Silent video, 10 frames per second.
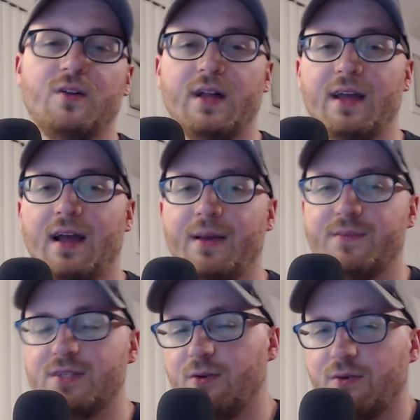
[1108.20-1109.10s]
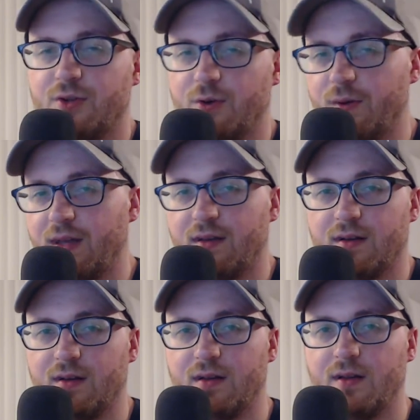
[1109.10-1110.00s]
I'm still
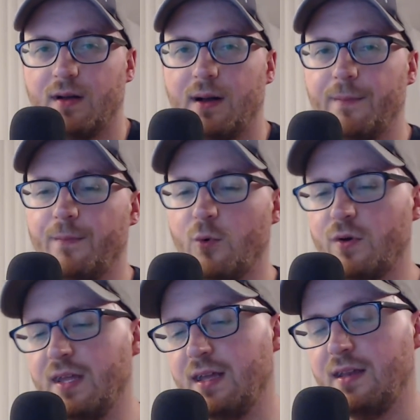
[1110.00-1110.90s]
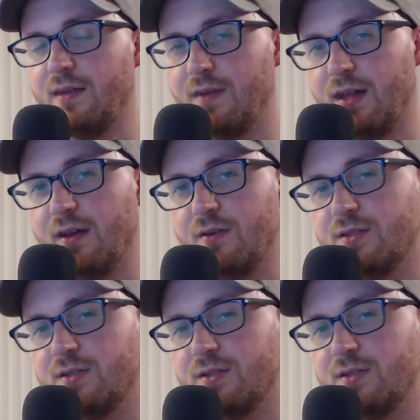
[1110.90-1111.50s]
doing more D&D videos.